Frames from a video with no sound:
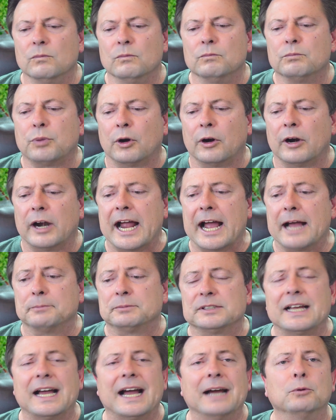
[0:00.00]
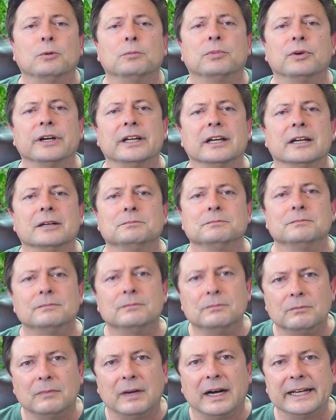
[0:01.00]
Perhaps I will bring up
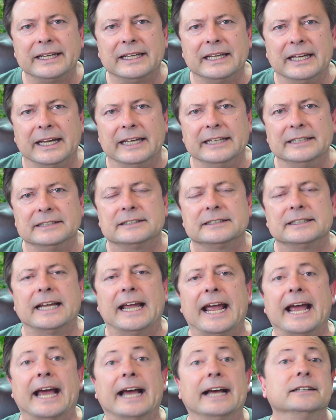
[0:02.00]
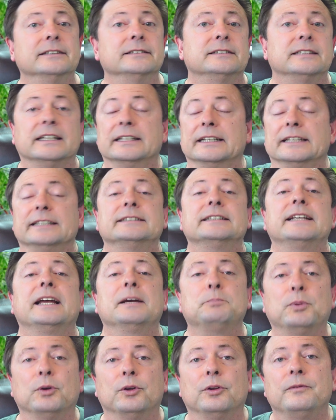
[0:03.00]
my case as an
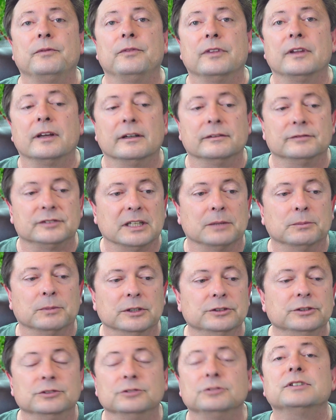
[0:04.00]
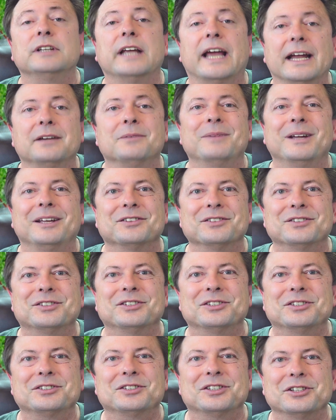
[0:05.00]
example of someone who's had to make this
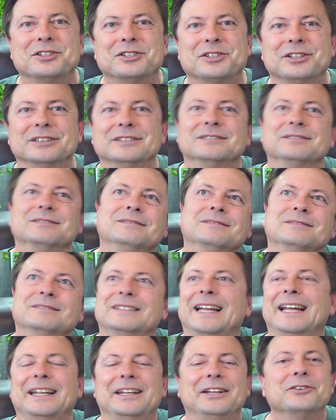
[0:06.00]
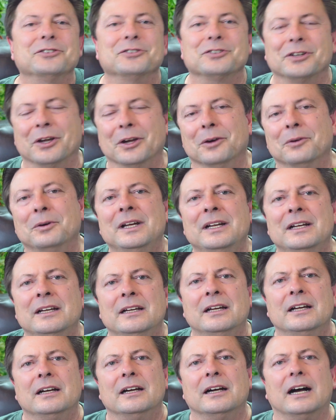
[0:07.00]
decision 8 years ago.
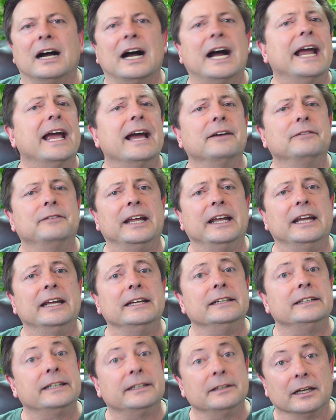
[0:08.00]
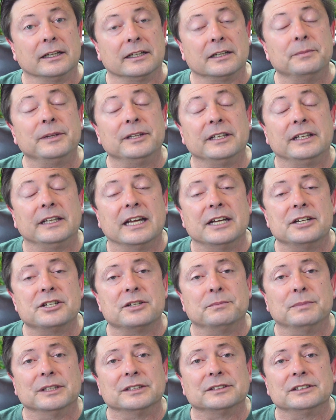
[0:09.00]
I have a chameleon
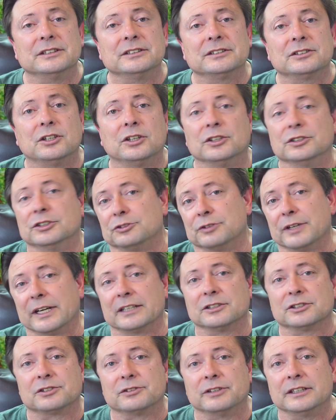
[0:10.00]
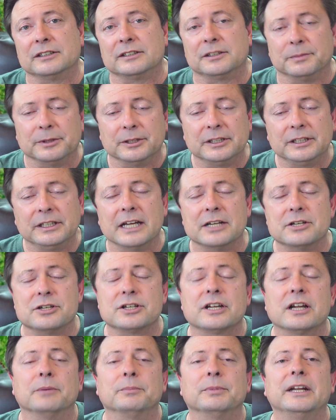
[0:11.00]
caging business called the Dragon Strand Chameleon
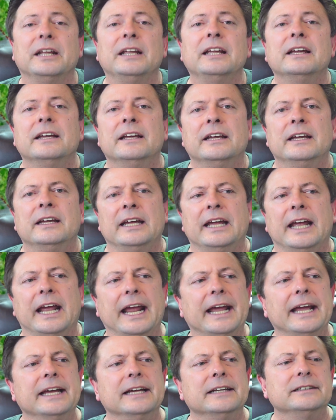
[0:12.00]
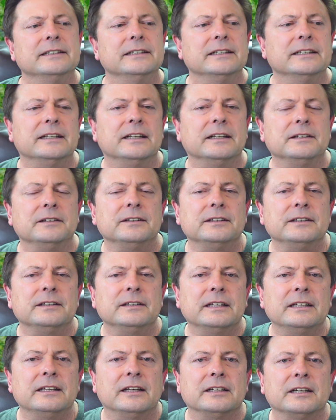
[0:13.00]
Caging Company. And
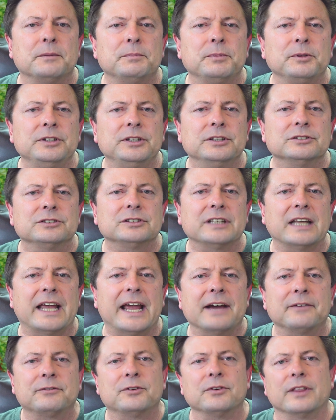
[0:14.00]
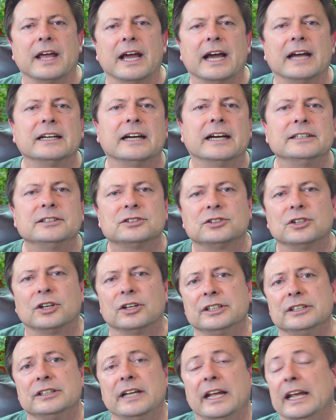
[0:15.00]
a couple of years after that, I
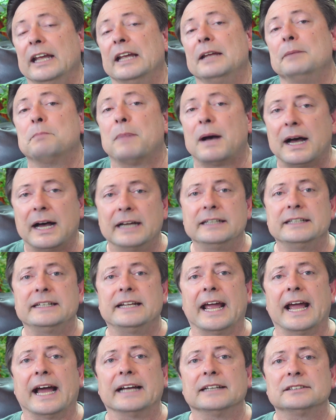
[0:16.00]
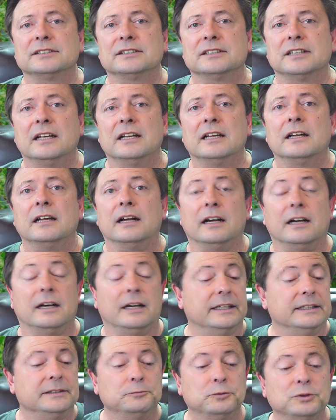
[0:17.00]
started a podcast,
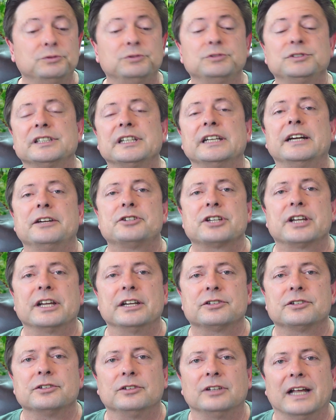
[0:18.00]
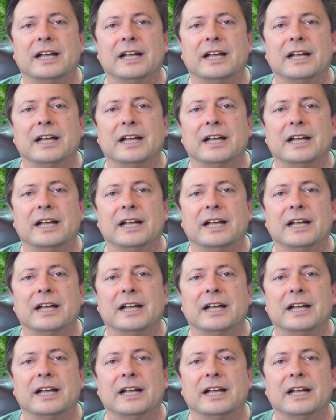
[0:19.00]
which was an educational